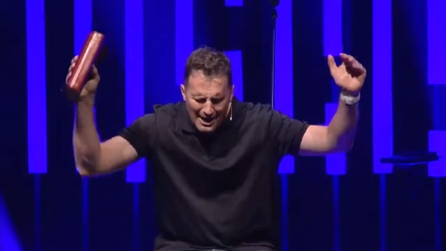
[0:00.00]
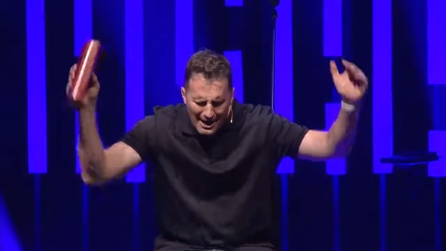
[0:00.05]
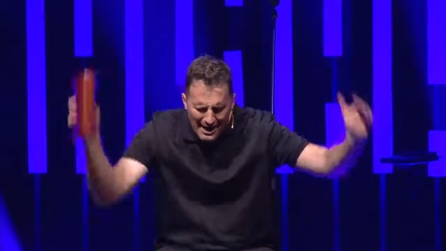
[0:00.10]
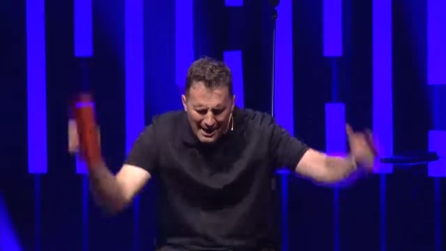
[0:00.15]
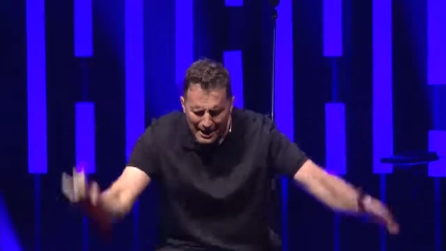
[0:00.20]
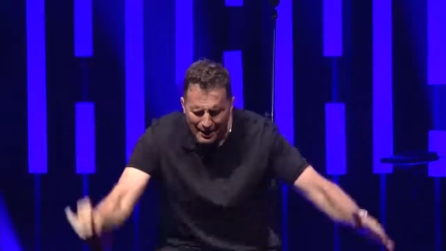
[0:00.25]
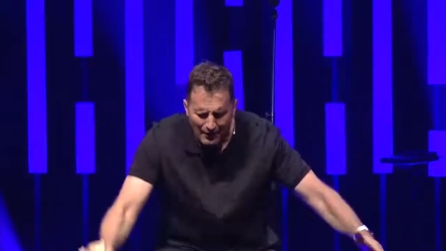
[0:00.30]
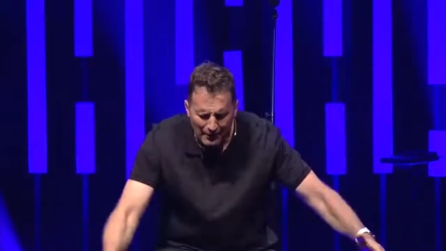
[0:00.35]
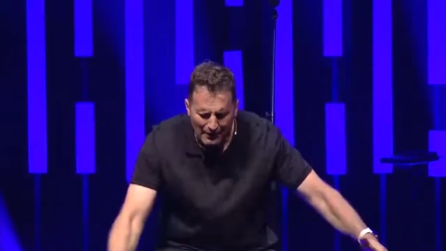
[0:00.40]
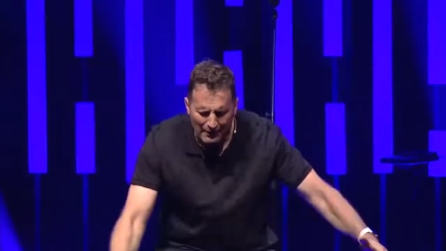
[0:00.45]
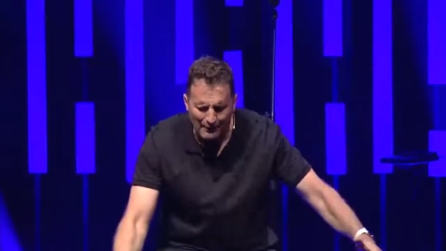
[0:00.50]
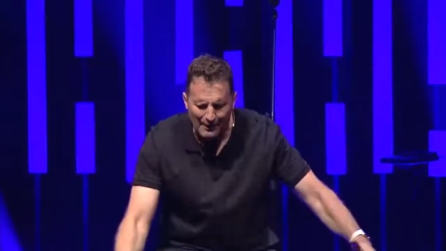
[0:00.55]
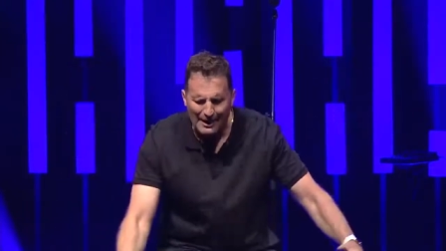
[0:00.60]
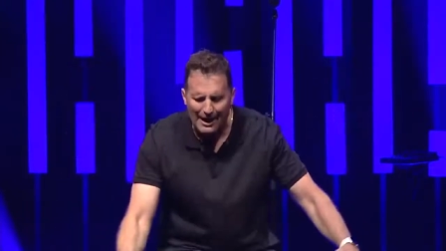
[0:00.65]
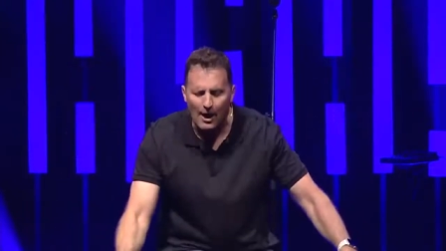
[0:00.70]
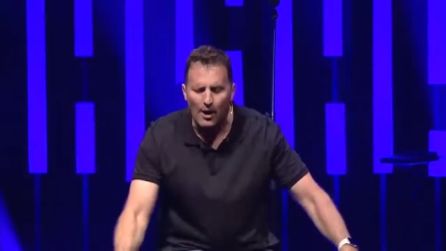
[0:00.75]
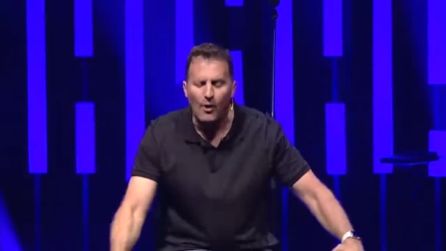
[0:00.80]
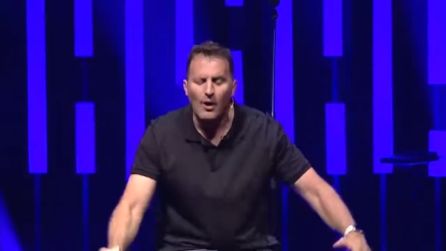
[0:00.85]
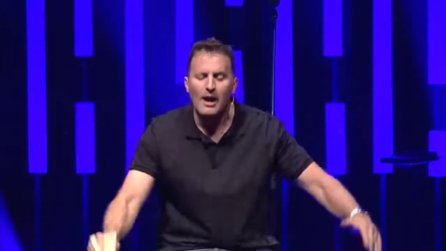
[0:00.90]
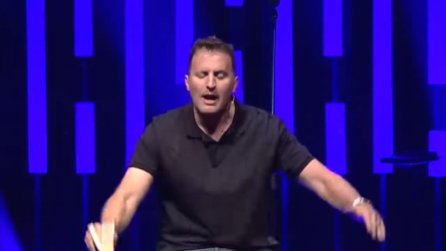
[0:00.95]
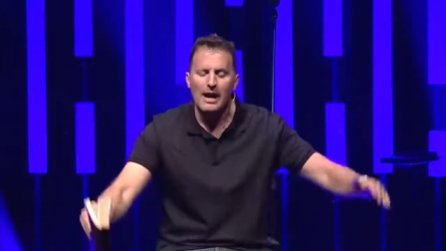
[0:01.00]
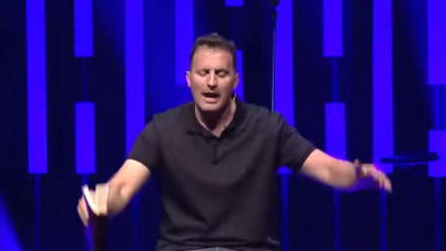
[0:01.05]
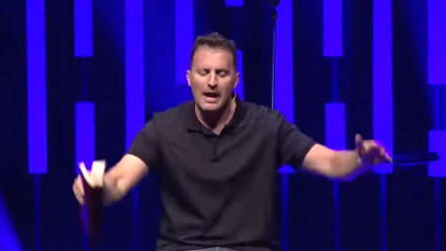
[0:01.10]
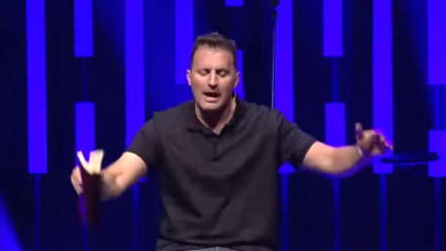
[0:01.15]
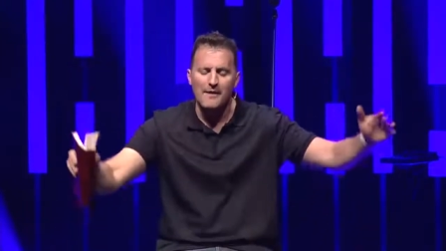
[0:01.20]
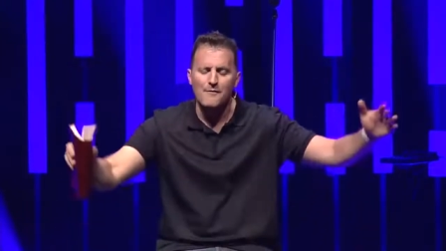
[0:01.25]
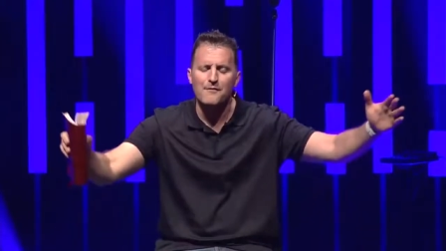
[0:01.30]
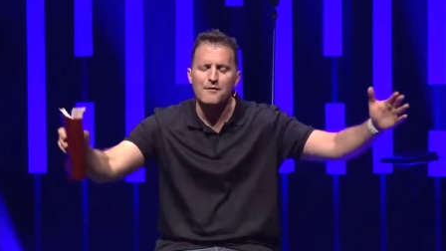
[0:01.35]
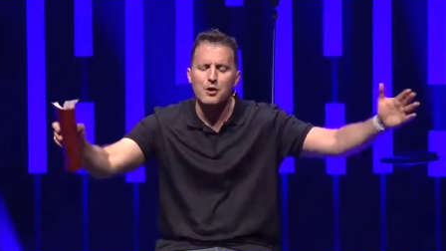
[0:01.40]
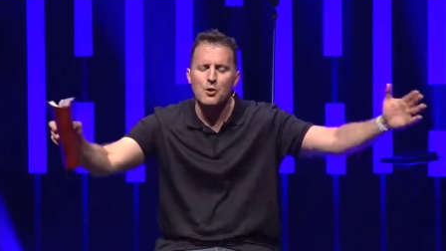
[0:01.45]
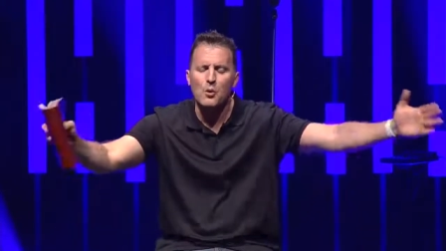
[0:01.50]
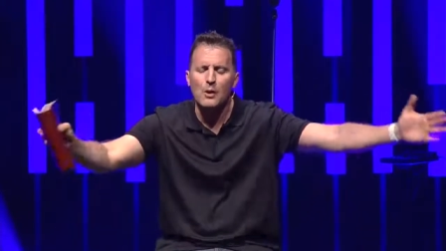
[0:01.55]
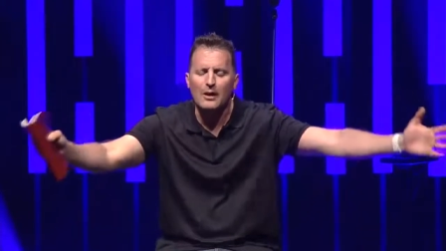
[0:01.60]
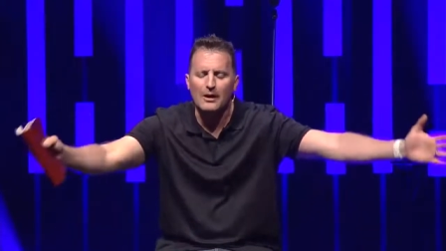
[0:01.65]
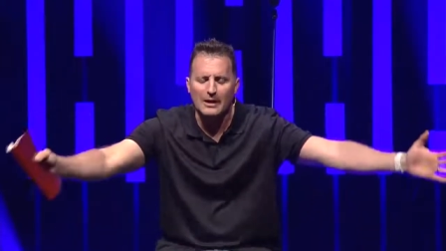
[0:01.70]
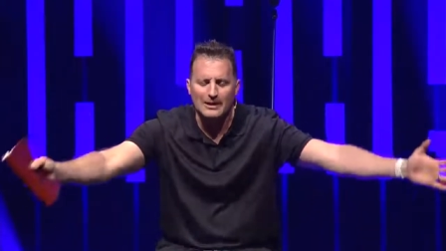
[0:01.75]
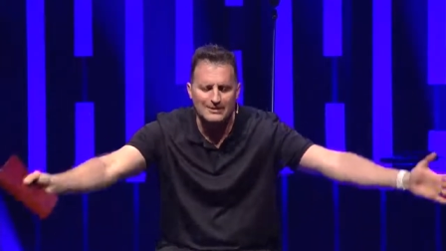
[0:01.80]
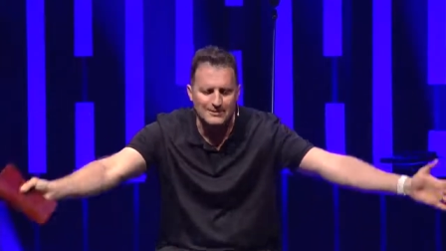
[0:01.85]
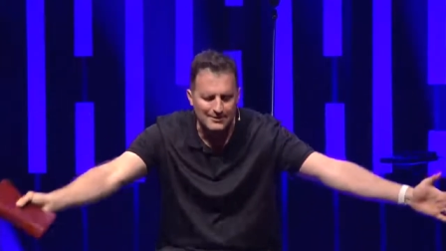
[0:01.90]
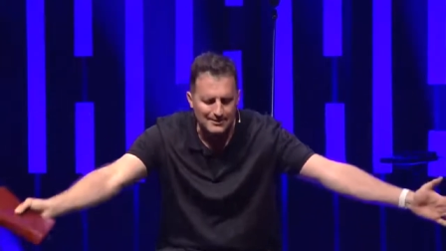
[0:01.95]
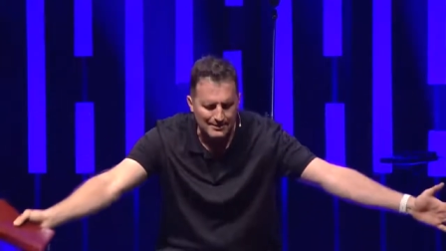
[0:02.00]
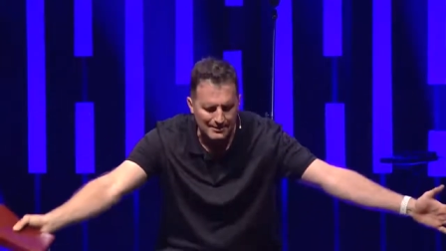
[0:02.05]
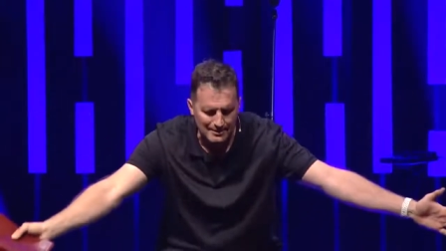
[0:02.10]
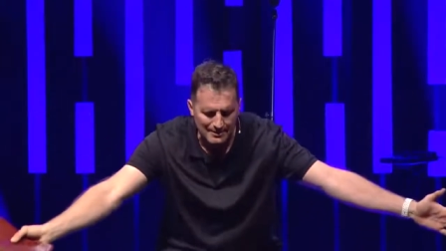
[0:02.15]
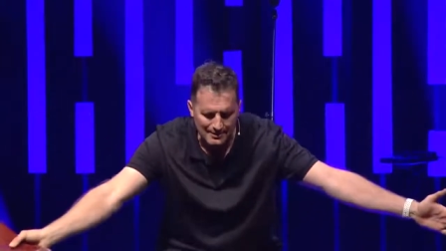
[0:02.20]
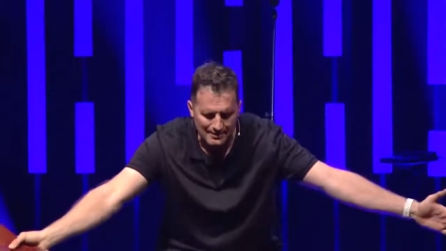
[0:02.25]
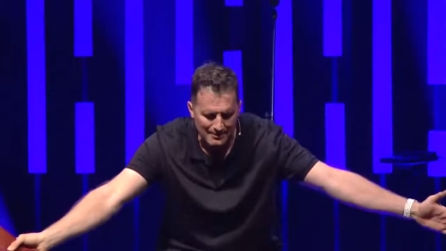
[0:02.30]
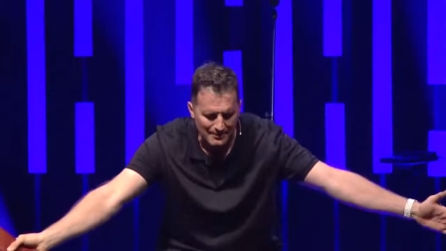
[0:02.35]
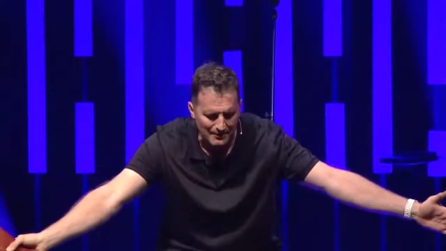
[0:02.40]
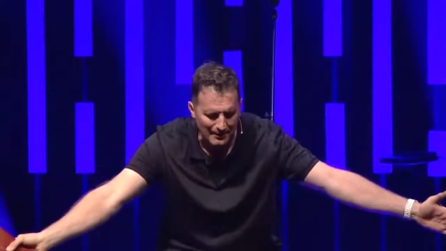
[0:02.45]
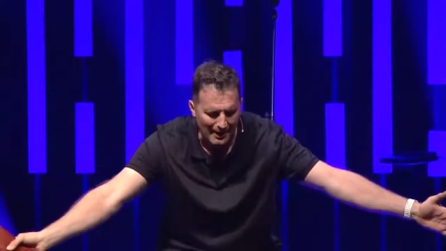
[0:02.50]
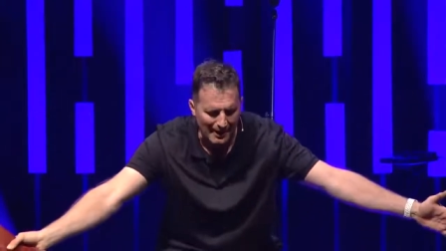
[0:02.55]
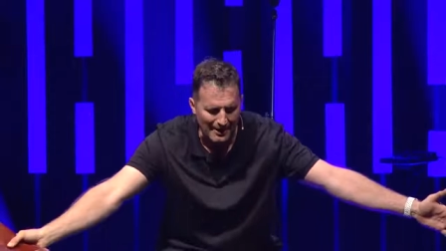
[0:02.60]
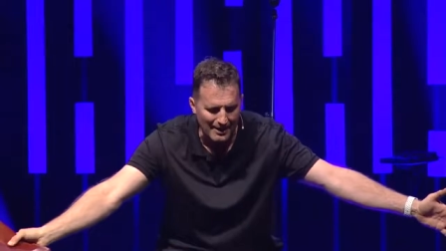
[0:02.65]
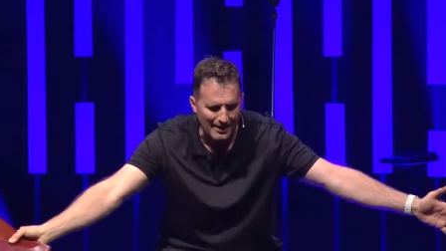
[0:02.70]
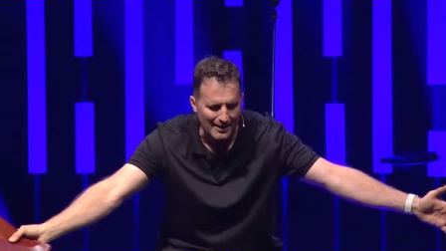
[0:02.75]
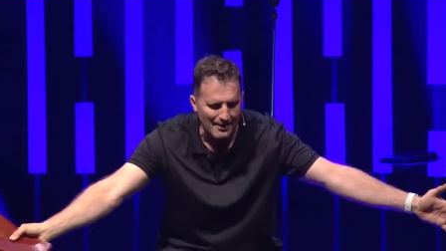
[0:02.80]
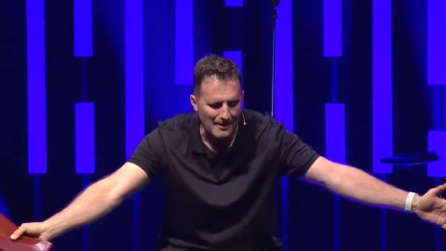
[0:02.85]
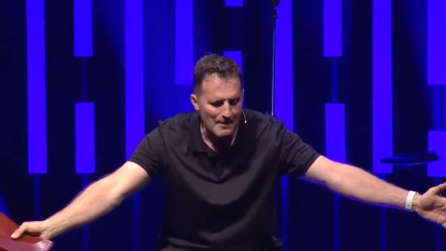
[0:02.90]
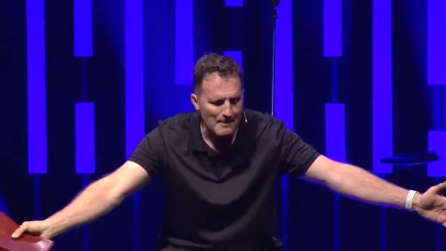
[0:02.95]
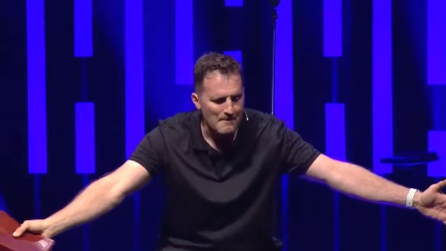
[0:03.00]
healing right now, if you will it, right?